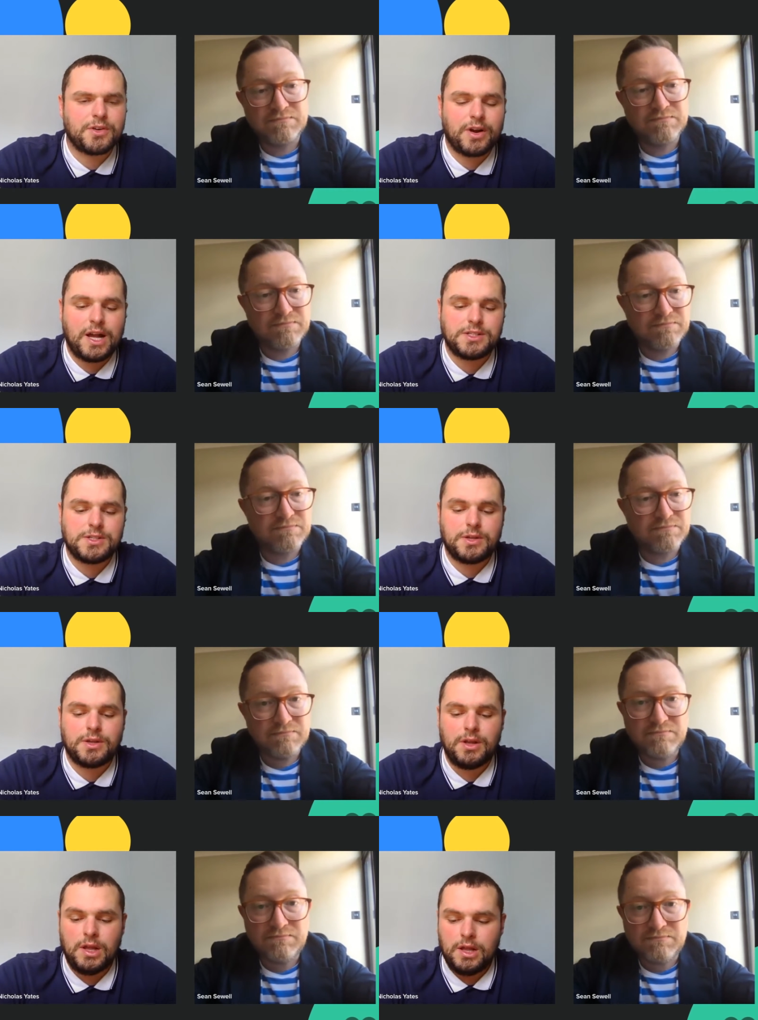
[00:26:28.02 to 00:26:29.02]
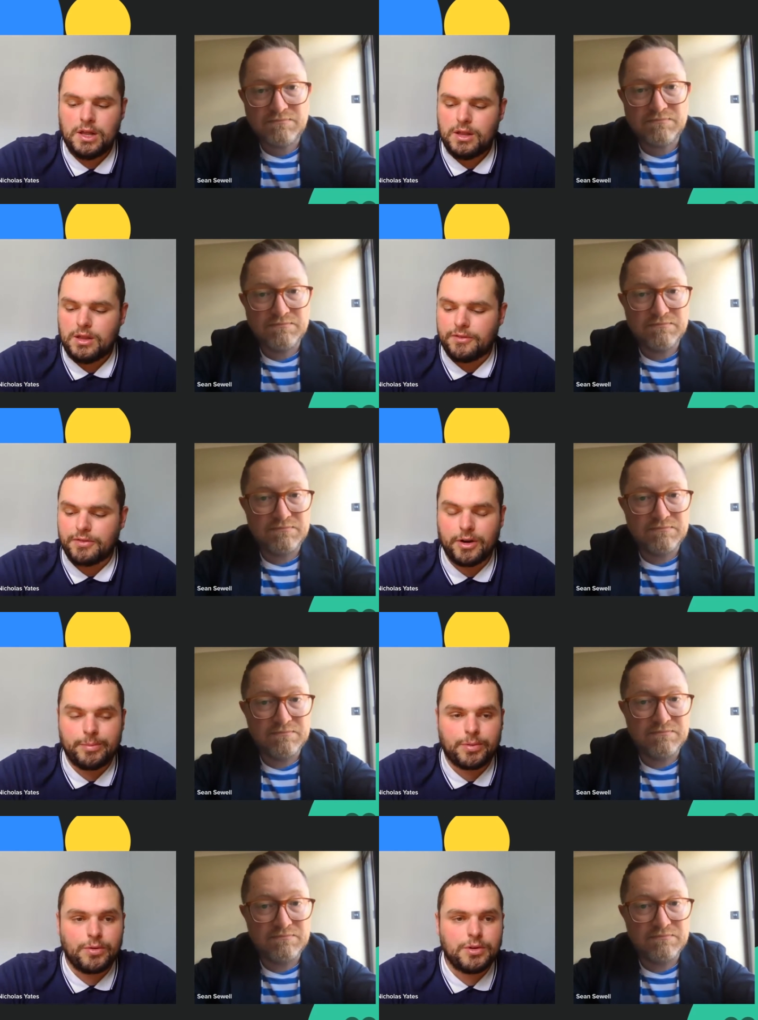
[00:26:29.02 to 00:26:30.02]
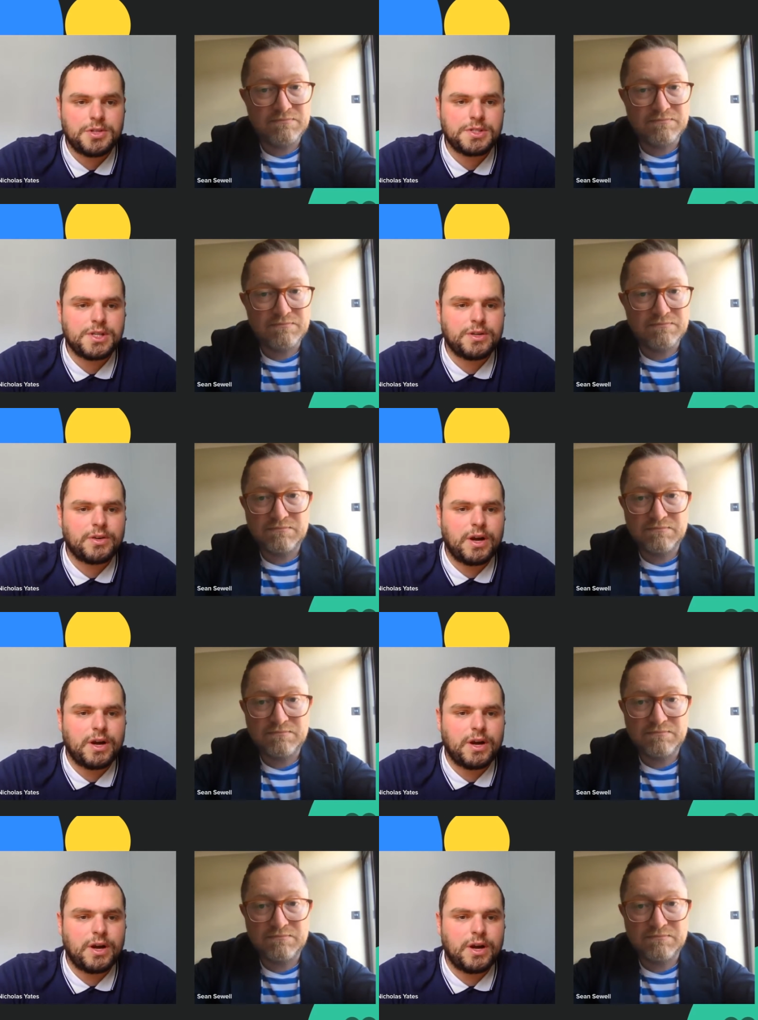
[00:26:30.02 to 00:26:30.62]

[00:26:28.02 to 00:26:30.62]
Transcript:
Speaker 1: in regards to different approaches in